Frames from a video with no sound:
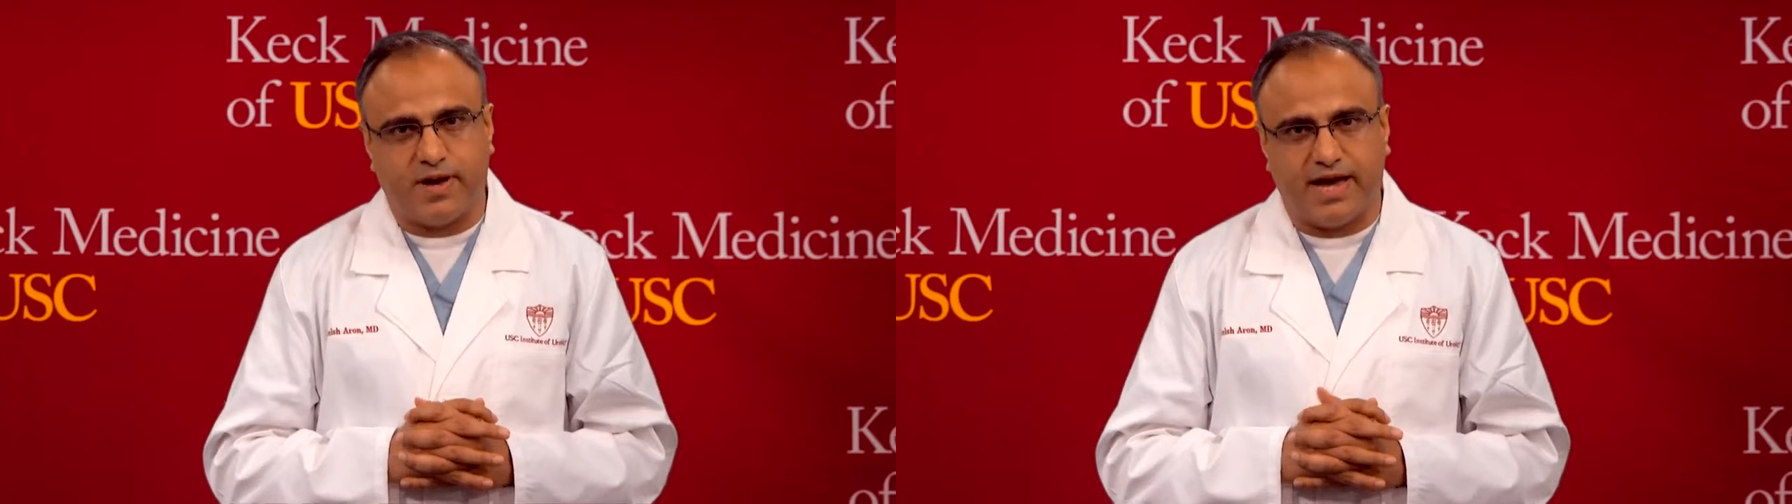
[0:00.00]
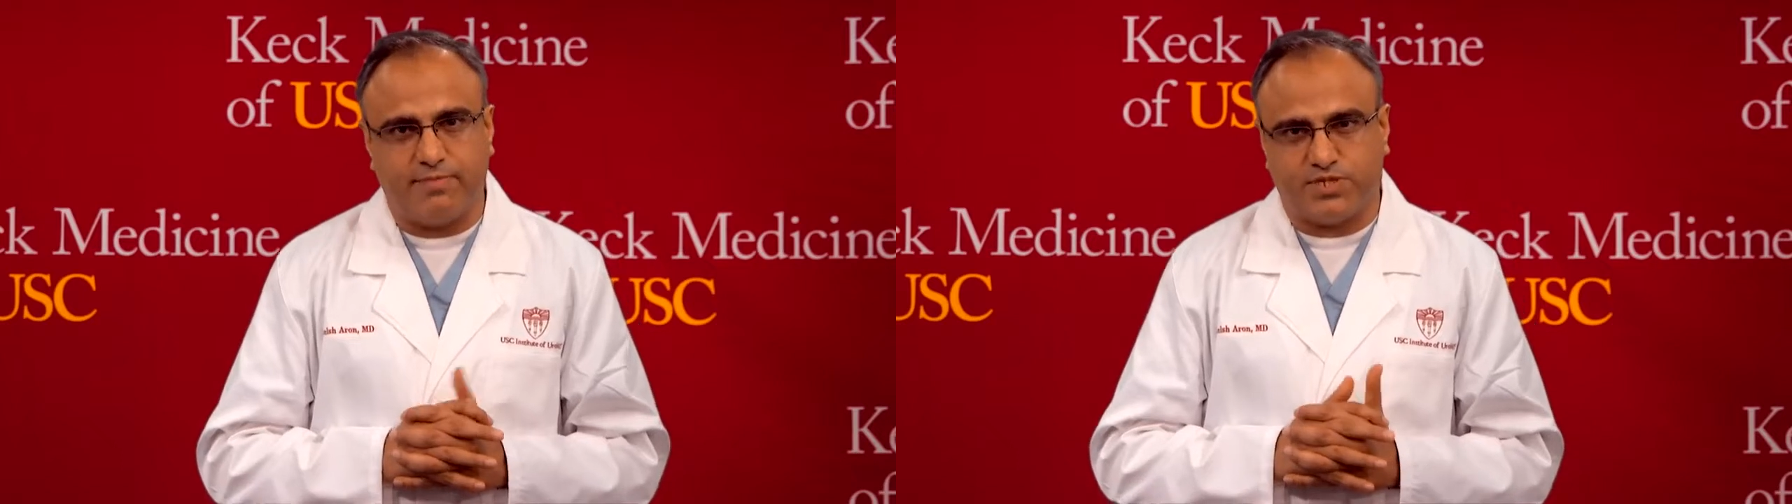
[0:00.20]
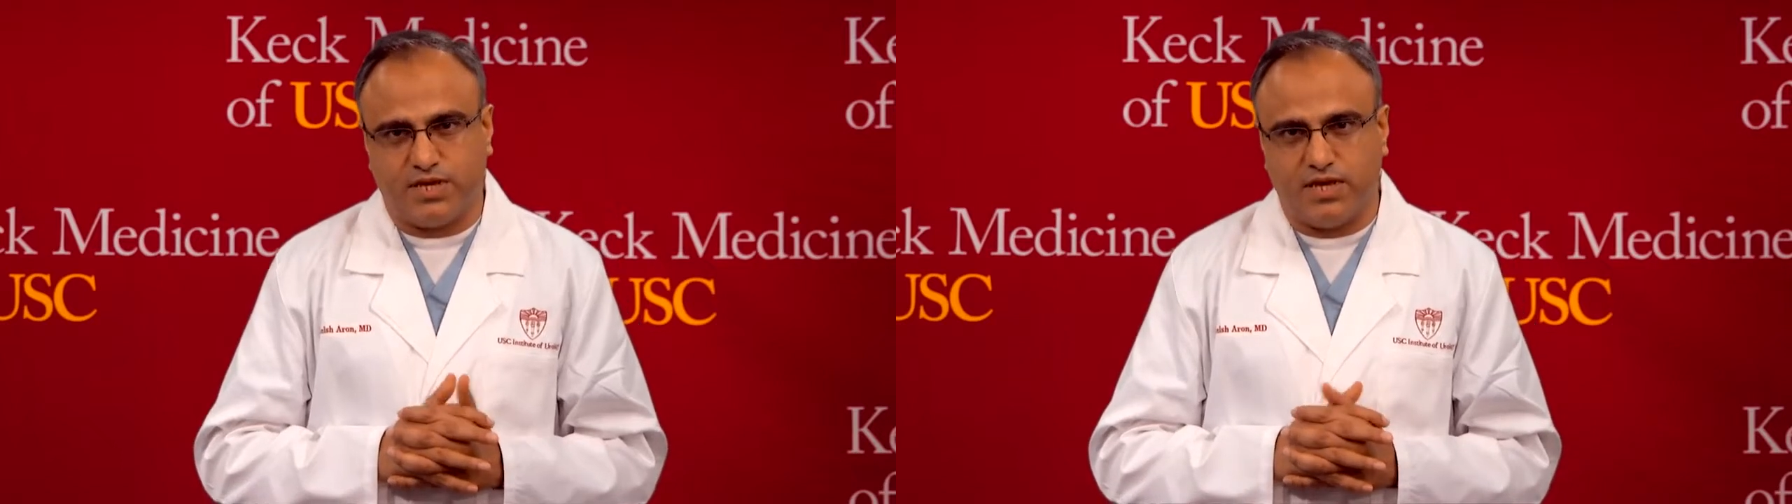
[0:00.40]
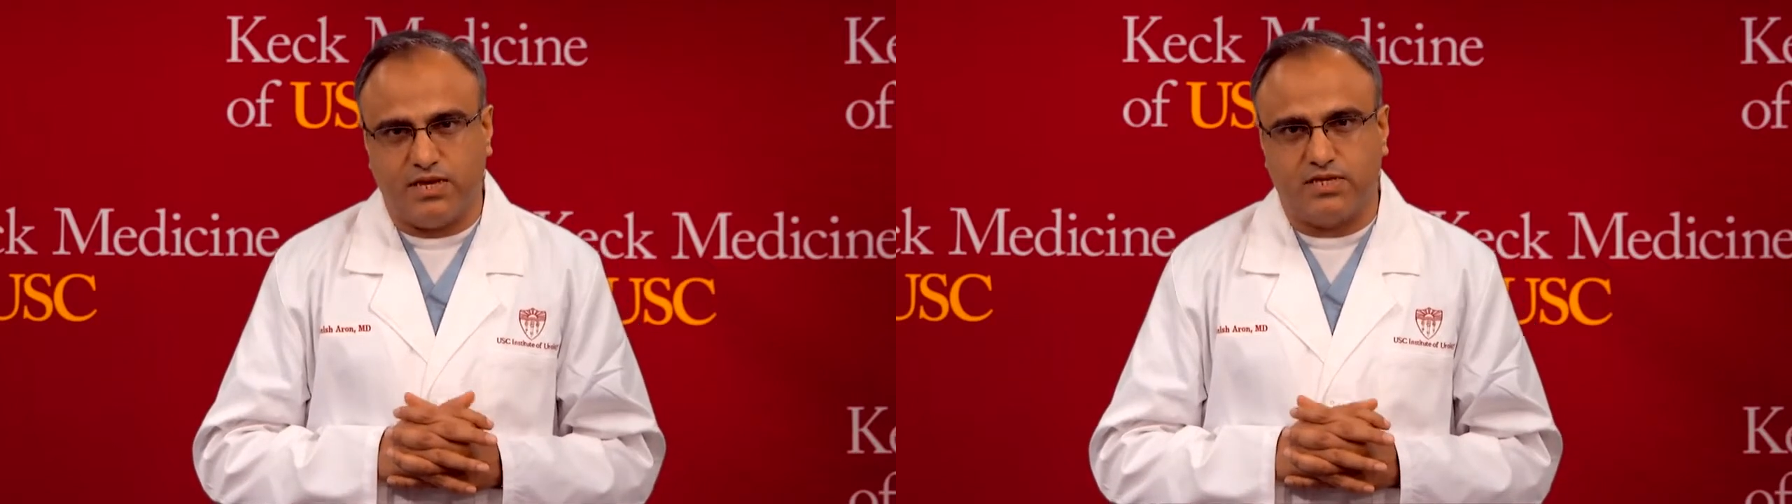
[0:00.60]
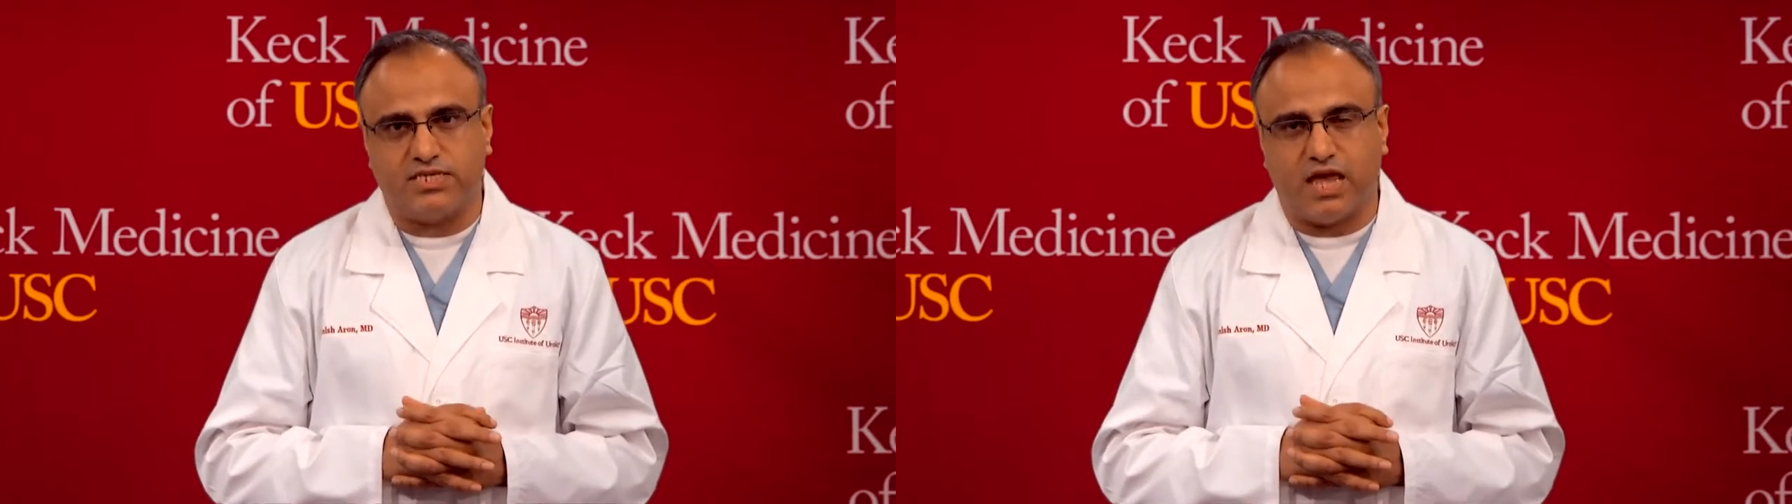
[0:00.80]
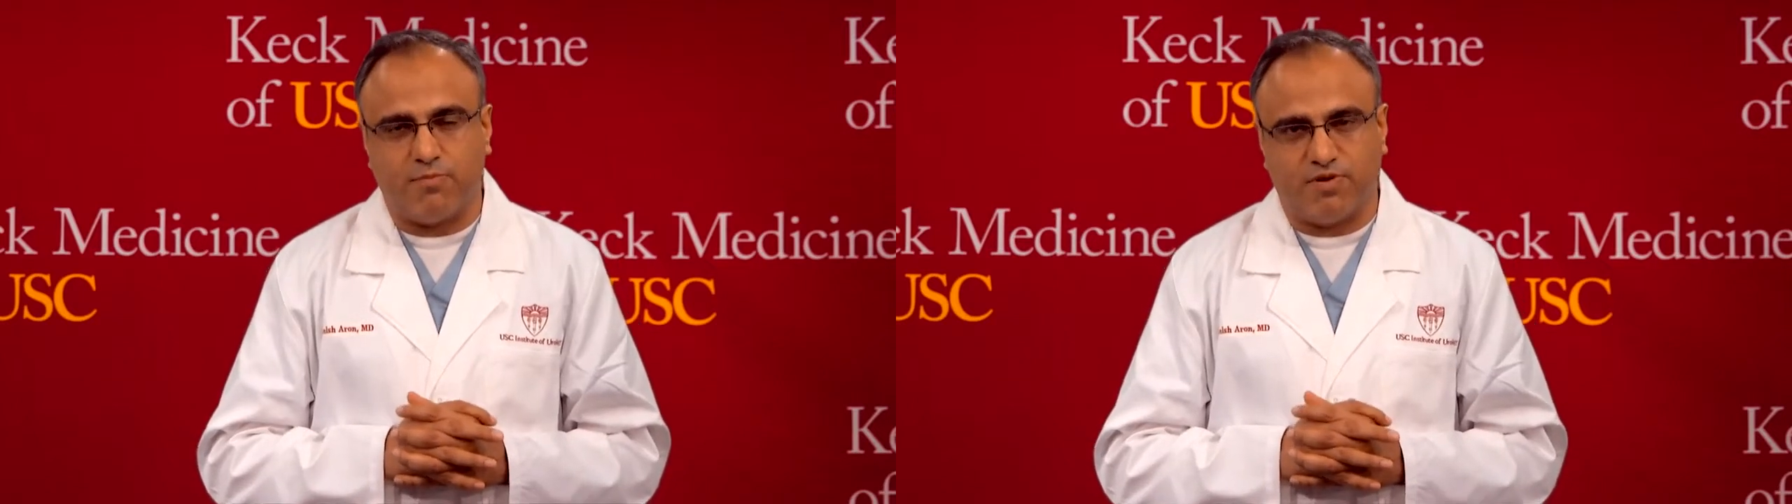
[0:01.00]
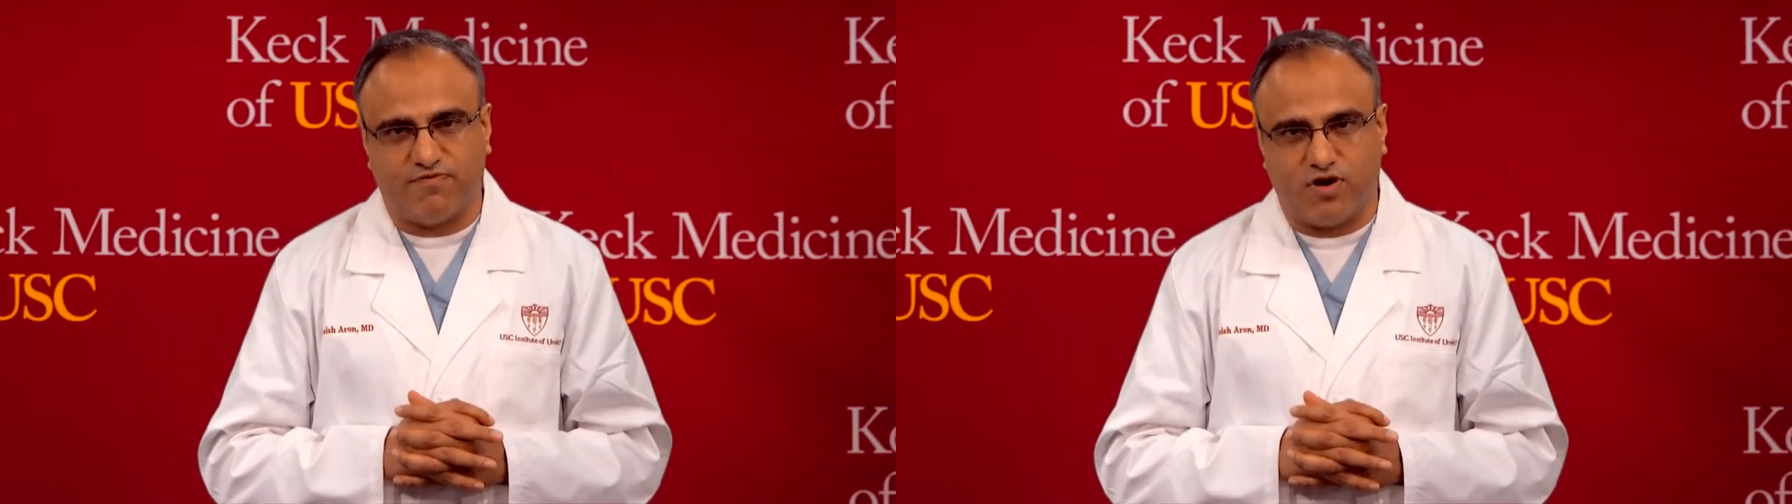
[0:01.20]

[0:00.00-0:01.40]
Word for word: biopsy sample